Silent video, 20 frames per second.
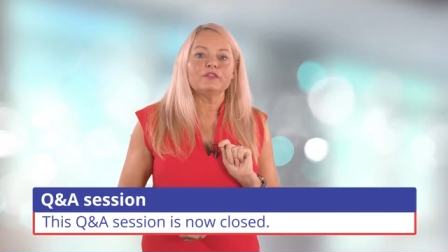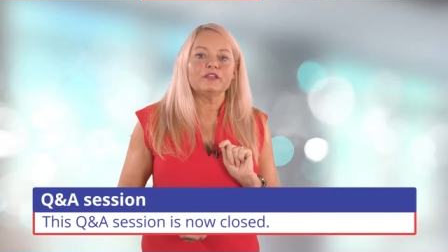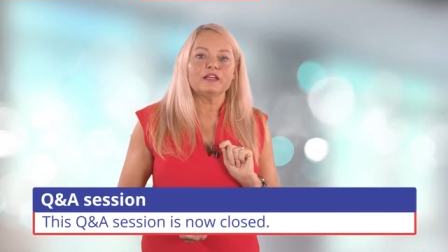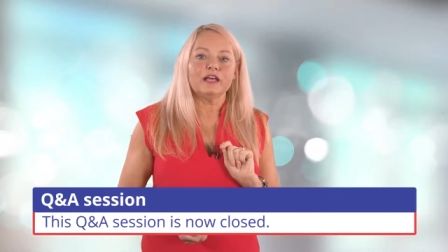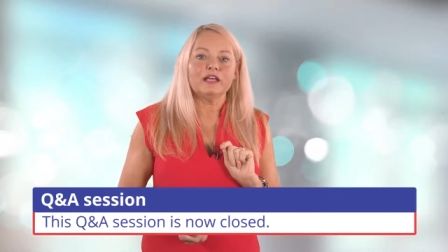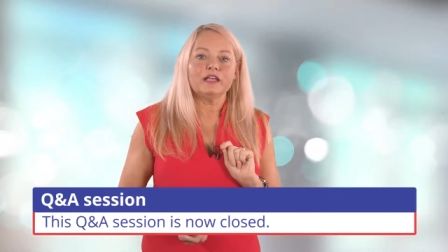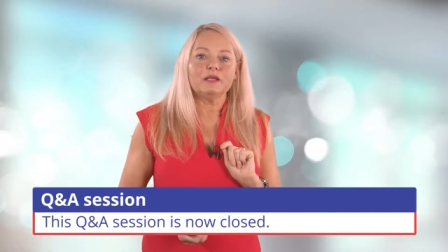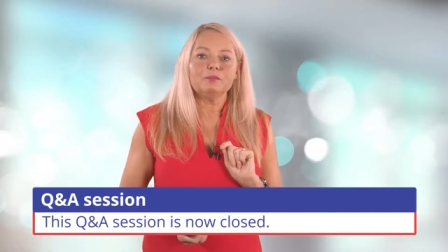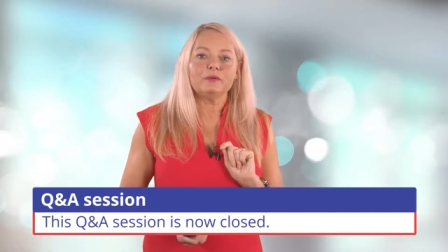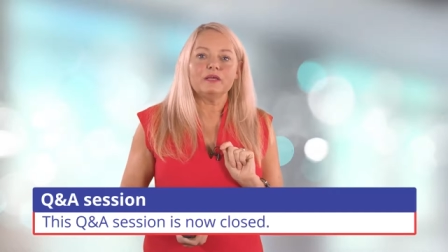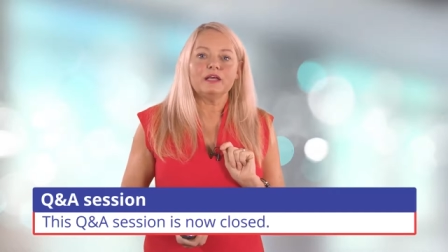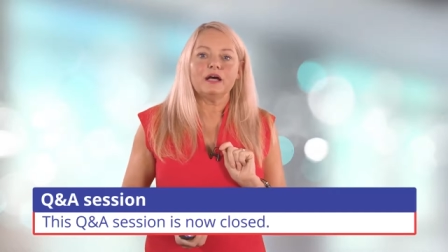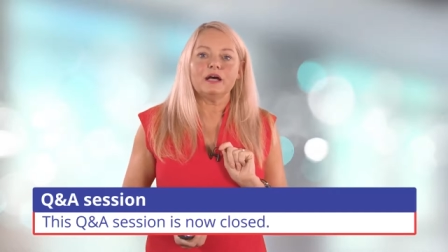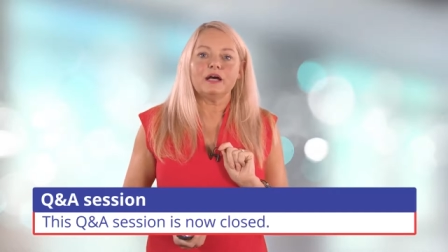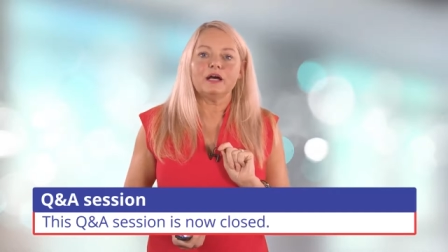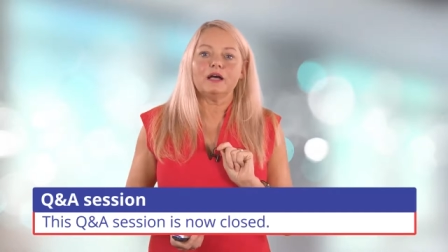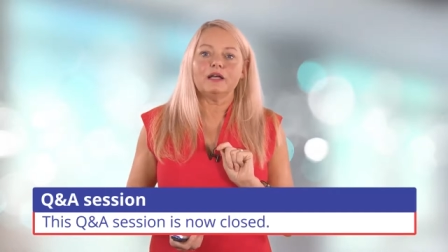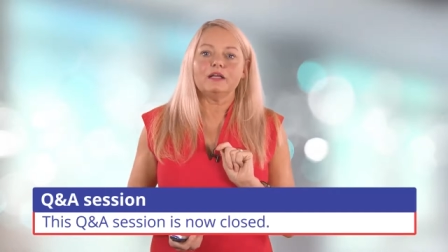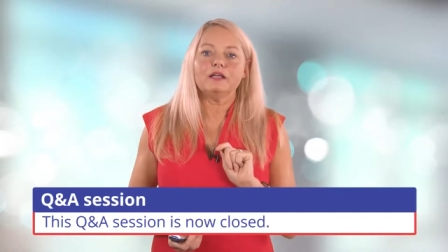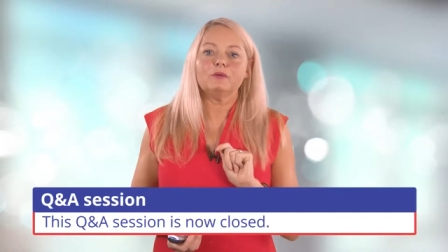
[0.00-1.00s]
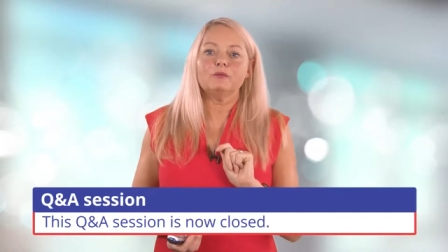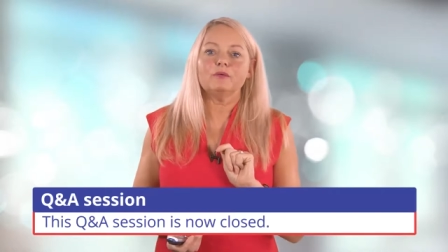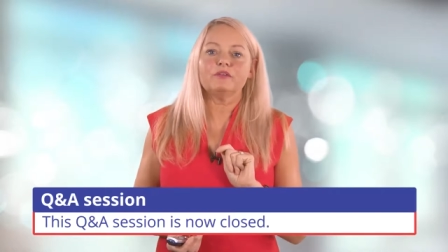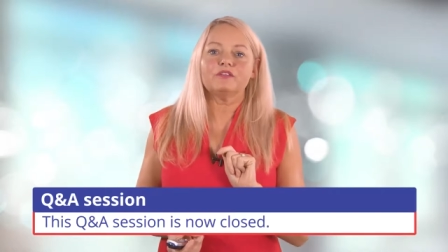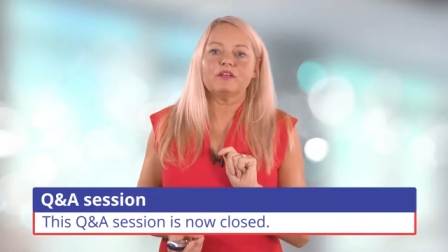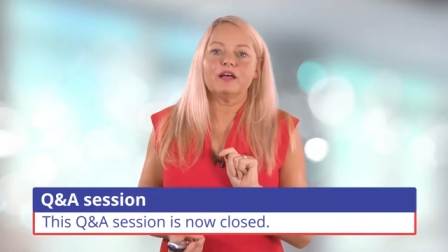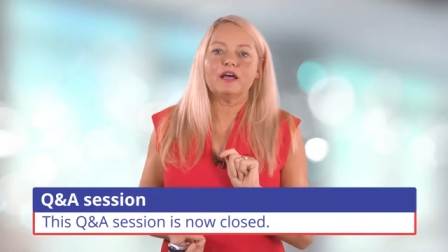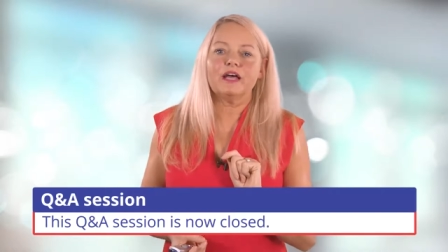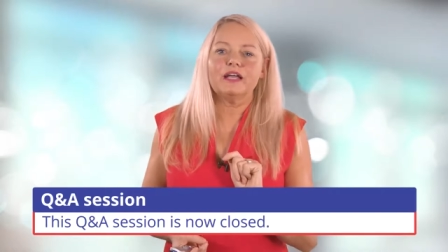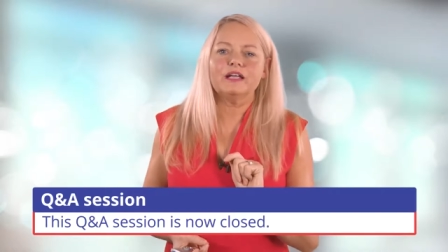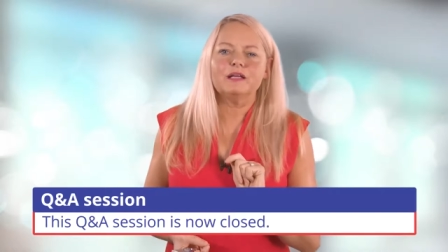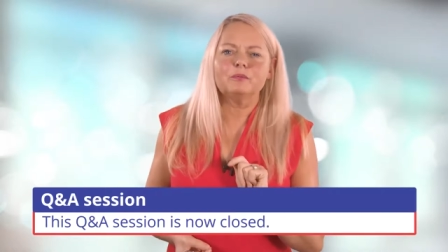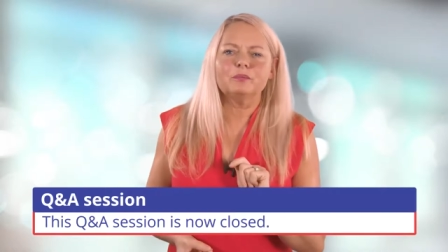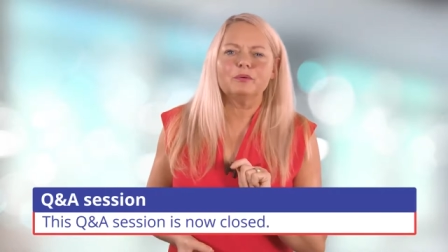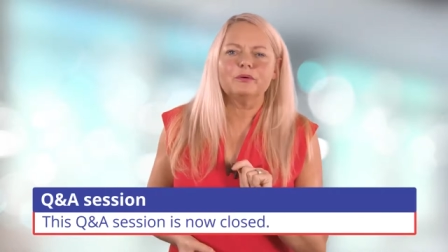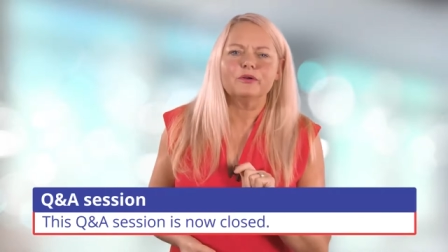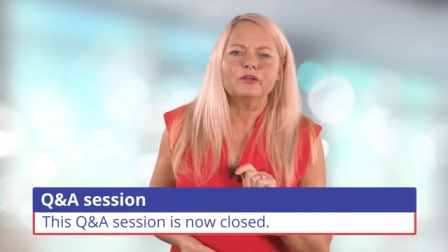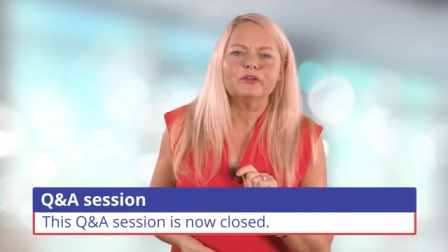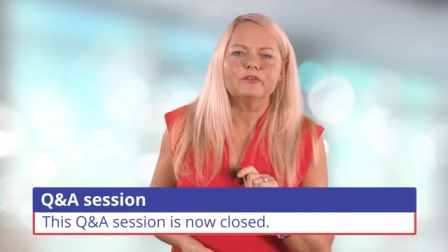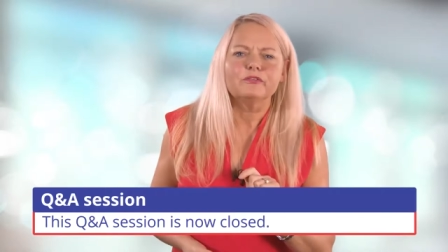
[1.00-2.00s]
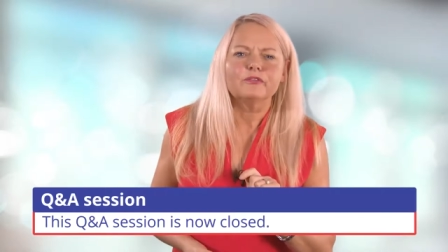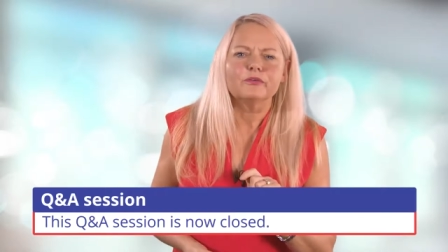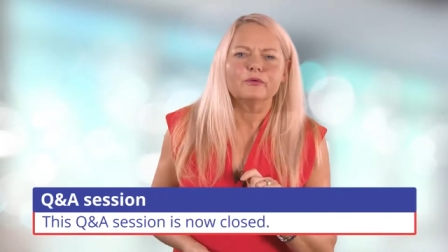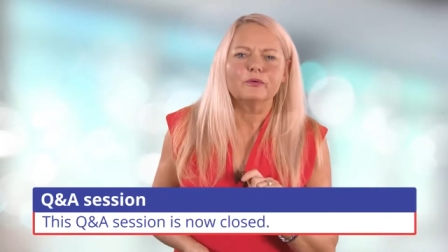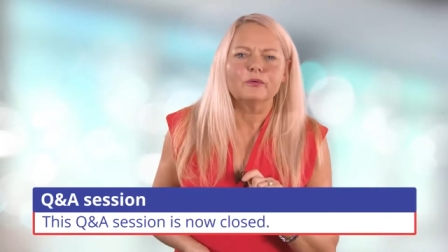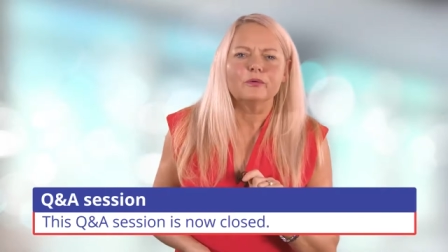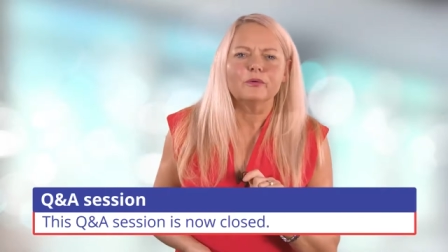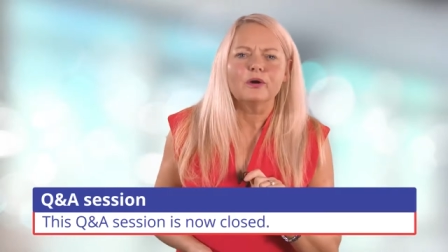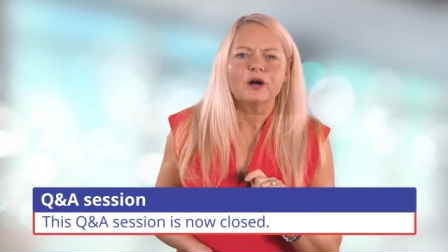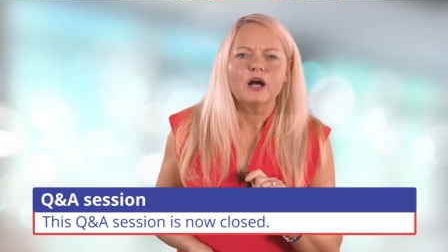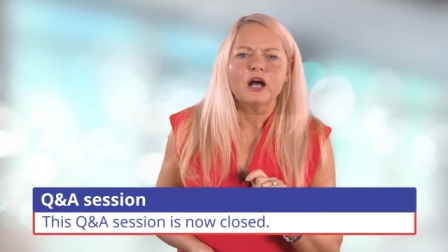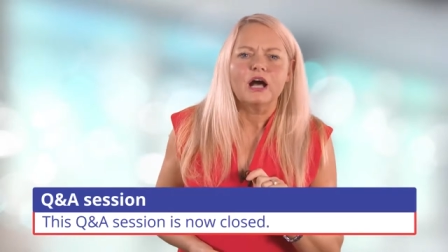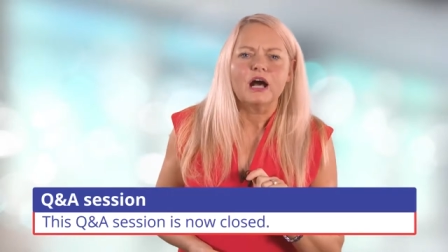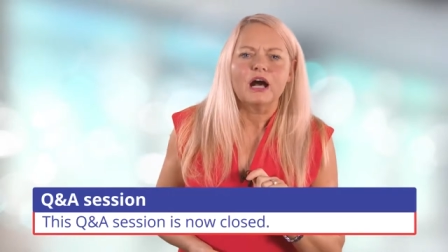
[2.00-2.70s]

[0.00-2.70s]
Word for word: the A P I was eight point four?